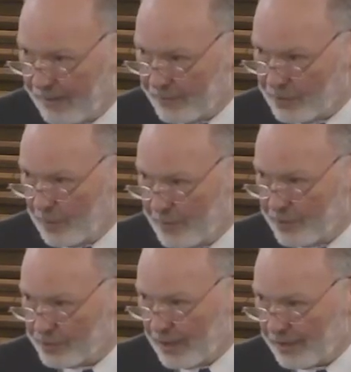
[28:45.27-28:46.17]
And tell me
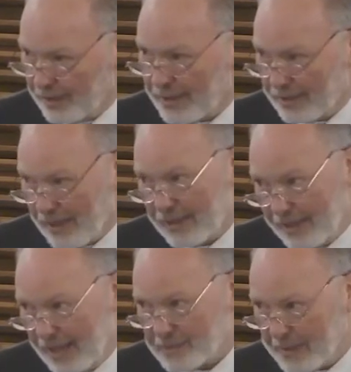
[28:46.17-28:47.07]
there's not a lot of godly
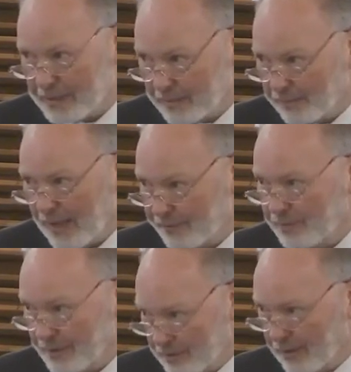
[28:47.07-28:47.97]
aspects of life to
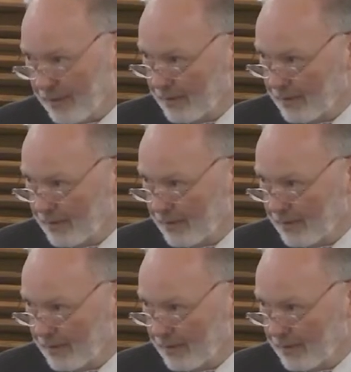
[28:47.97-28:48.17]
enjoy.